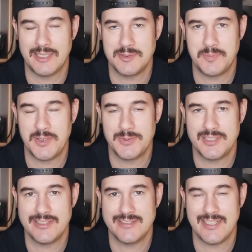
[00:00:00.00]
I'm
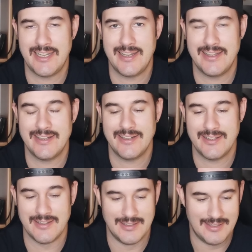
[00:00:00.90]
Spiritis
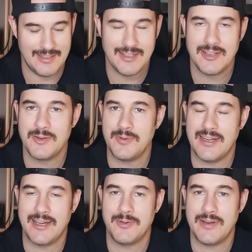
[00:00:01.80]
and we
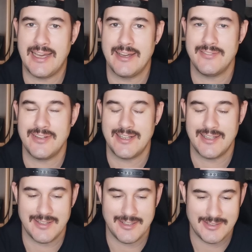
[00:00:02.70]
now have
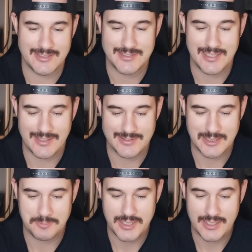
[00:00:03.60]
another status
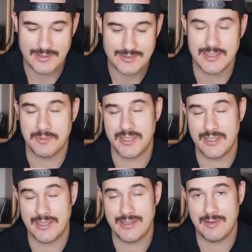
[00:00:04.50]
update,
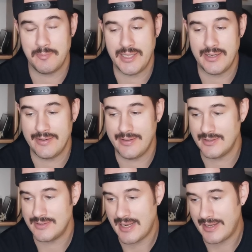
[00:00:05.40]
something that I've
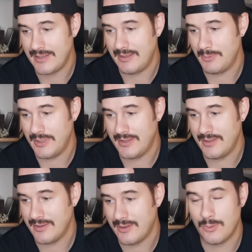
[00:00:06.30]
been slacking with
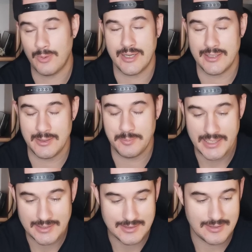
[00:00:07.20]
quite a
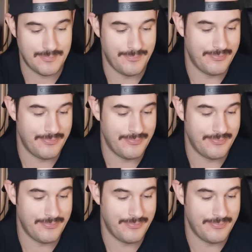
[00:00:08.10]
bit.